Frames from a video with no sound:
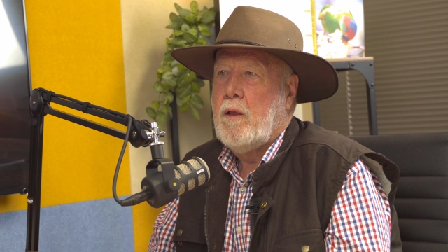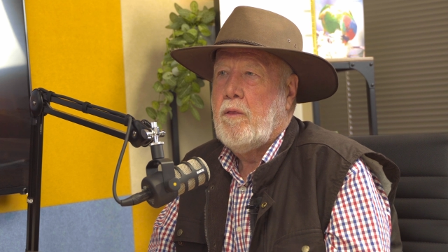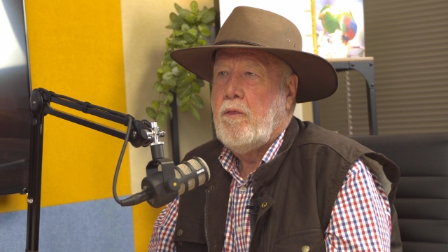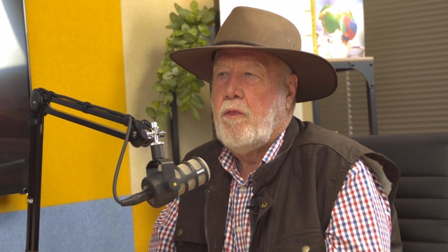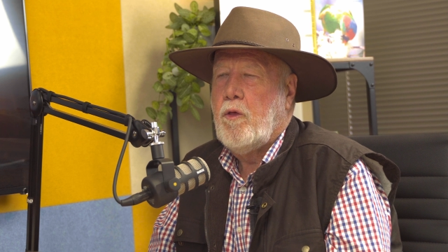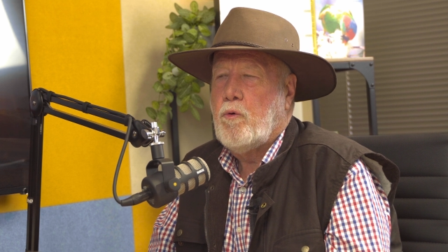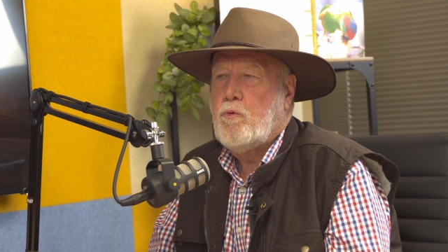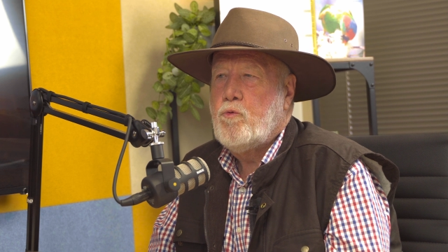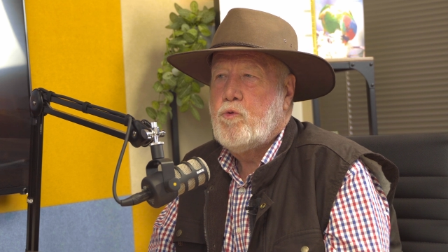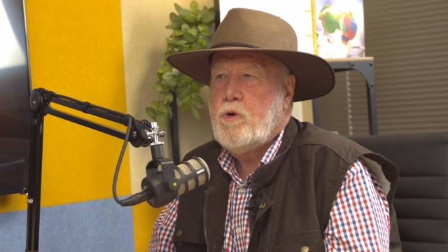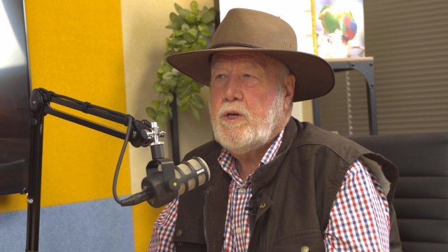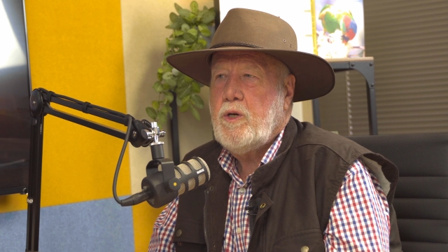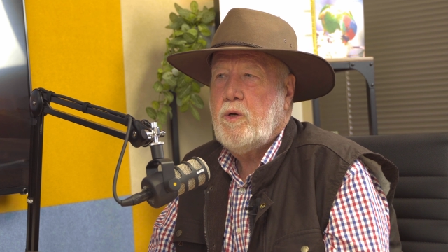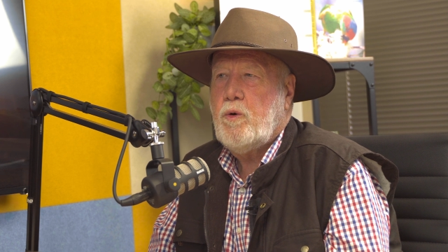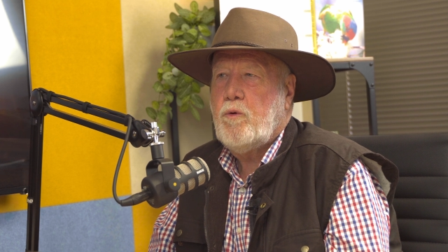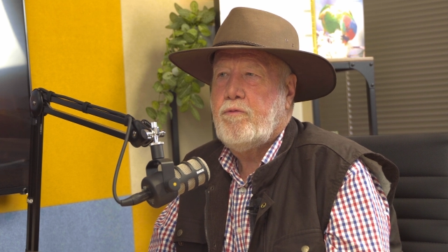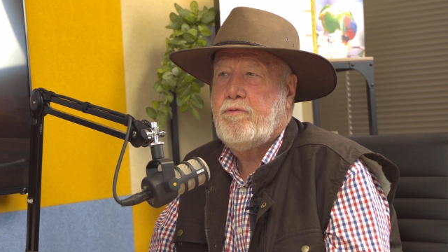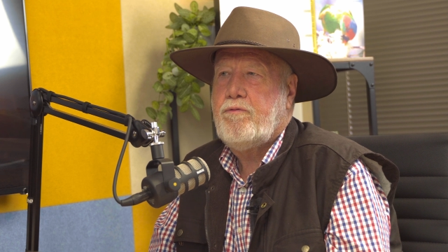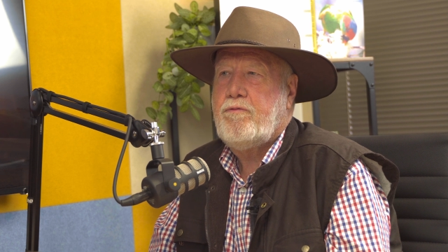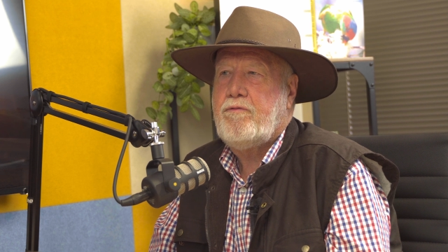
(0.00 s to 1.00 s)
The
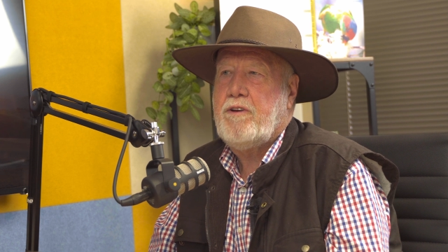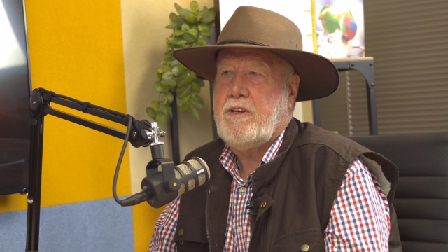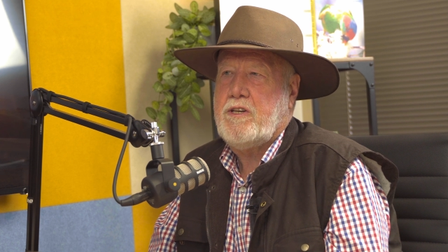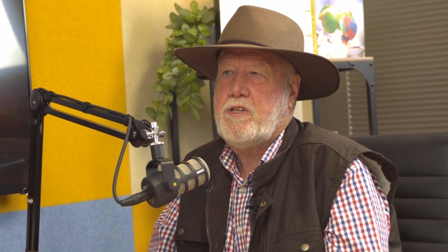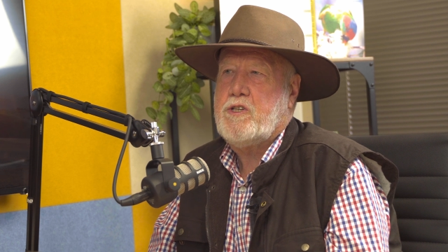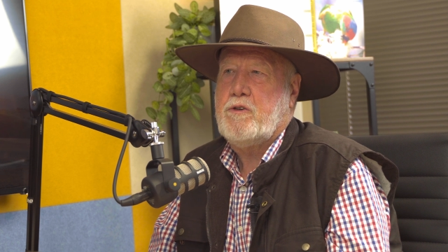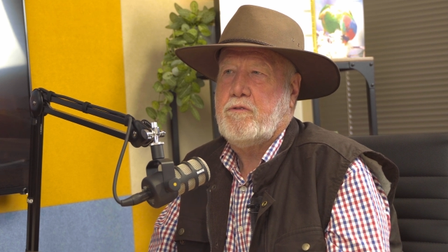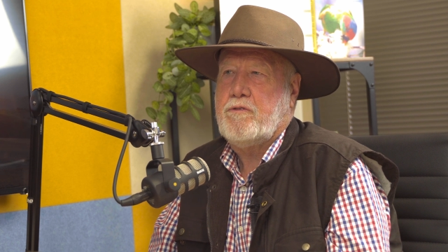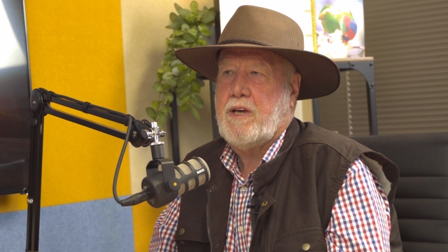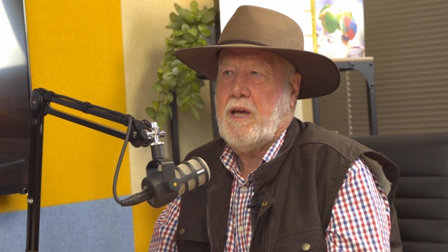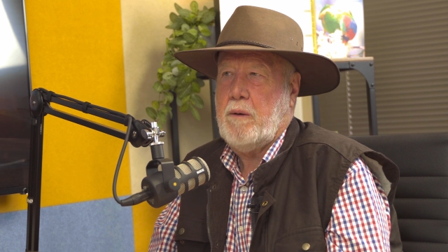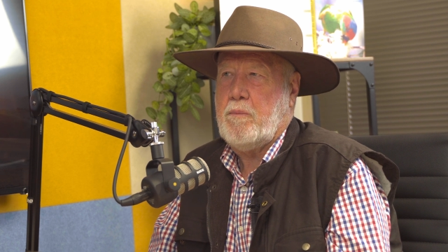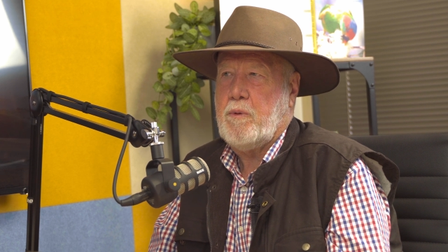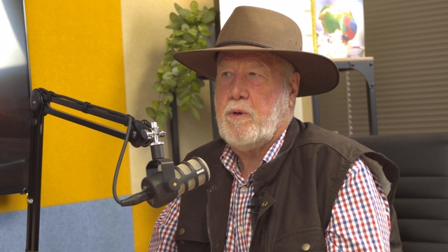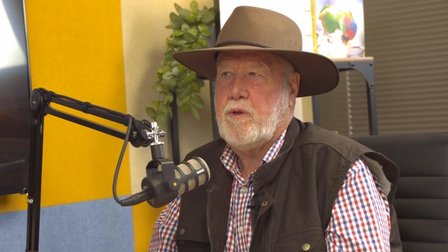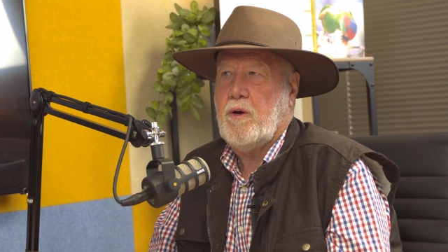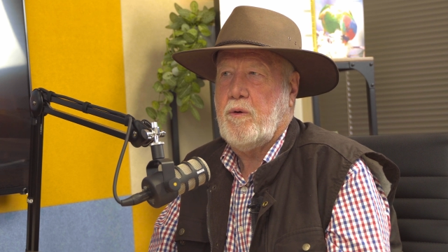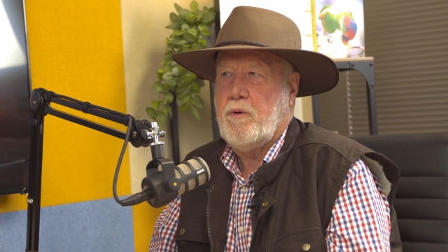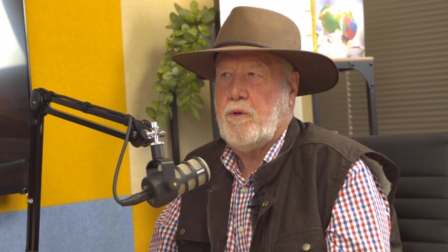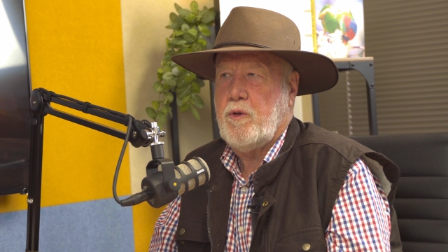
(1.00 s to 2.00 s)
real feature of
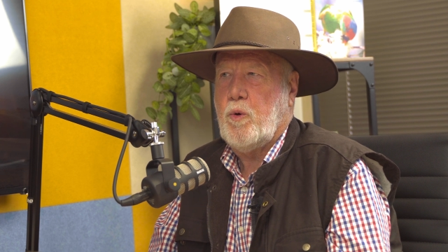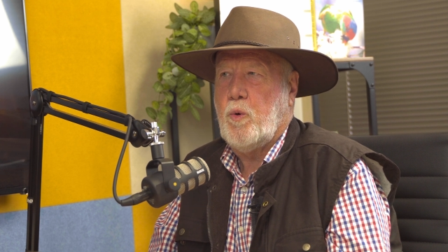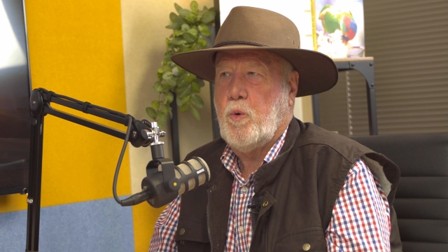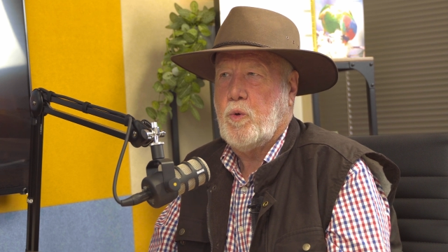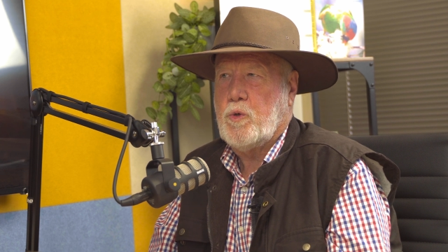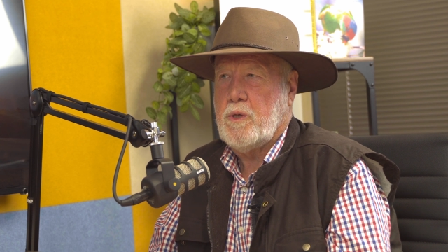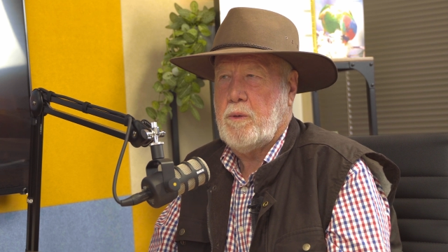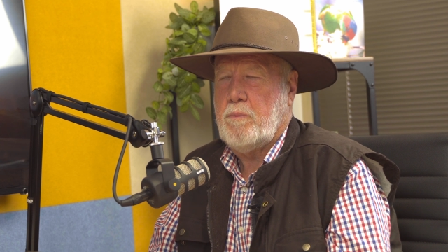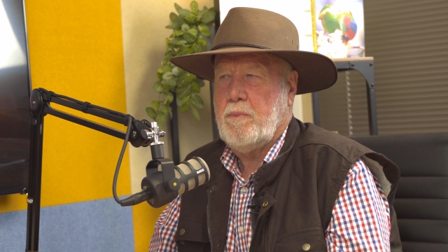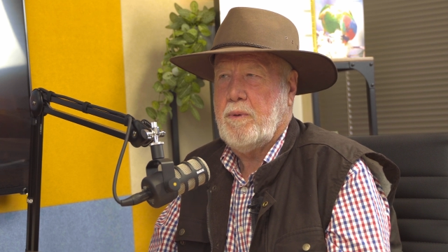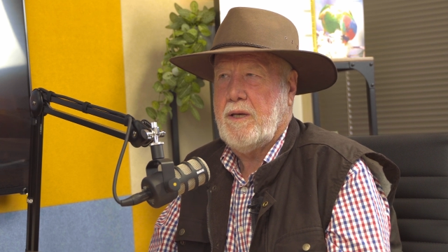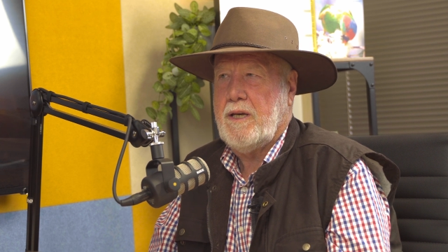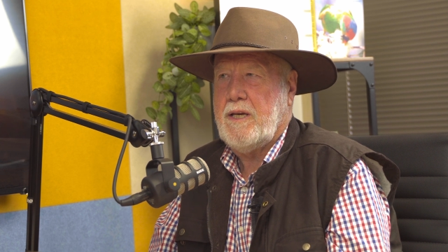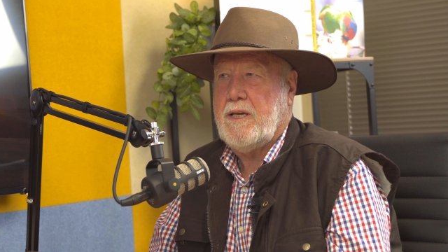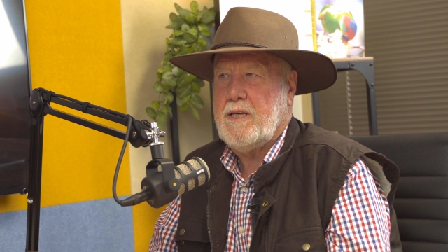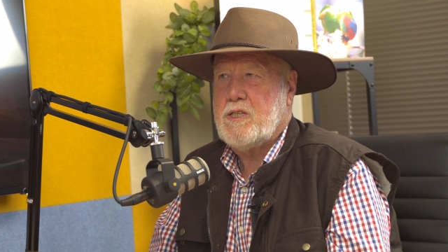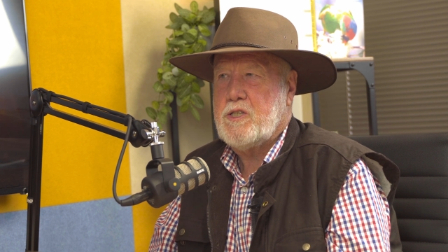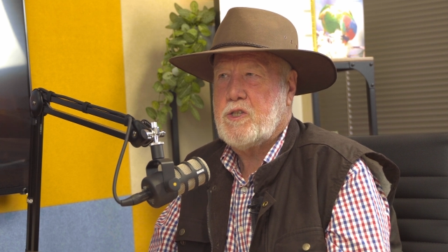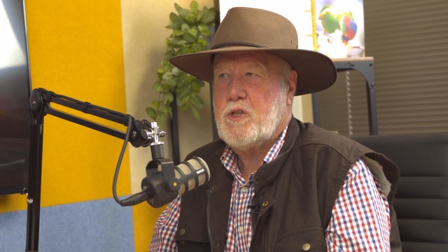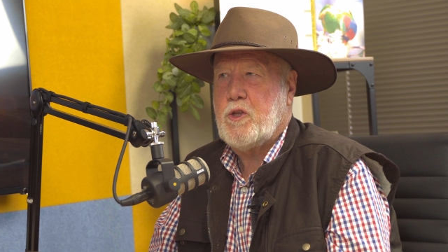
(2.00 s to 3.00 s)
Canberra, though, in the autumn
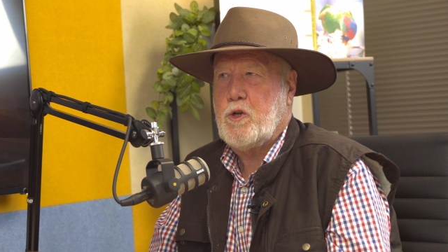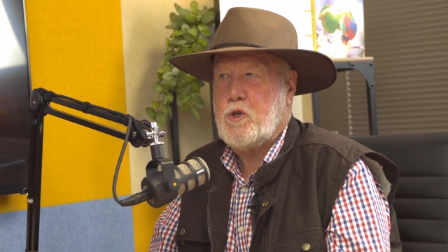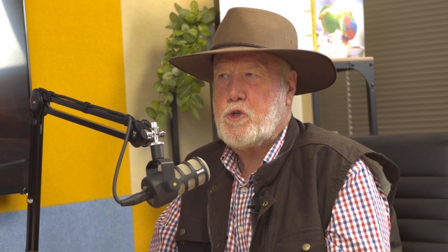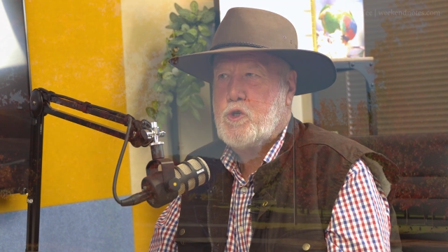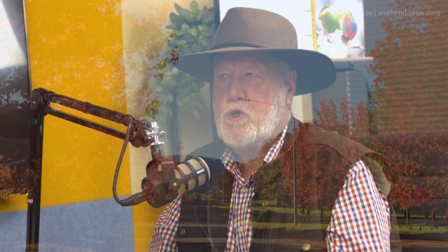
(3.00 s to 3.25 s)
is the